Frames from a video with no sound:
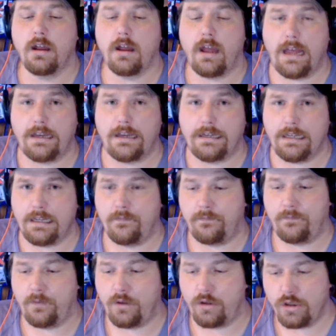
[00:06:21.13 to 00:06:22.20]
And if
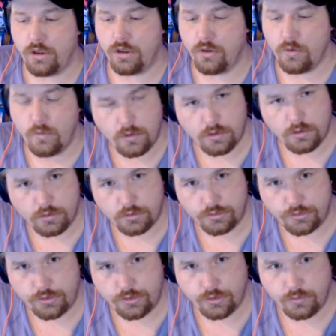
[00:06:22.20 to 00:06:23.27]
you
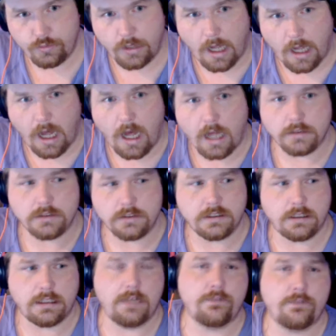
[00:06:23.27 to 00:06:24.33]
do not
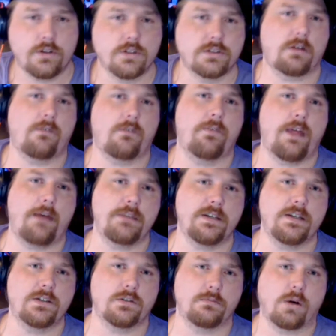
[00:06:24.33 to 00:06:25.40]
give yourself that
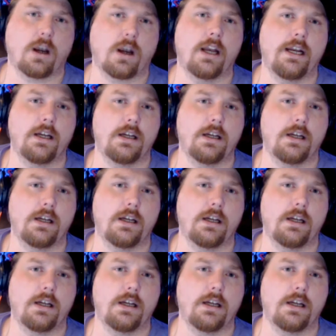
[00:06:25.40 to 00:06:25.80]
mental break,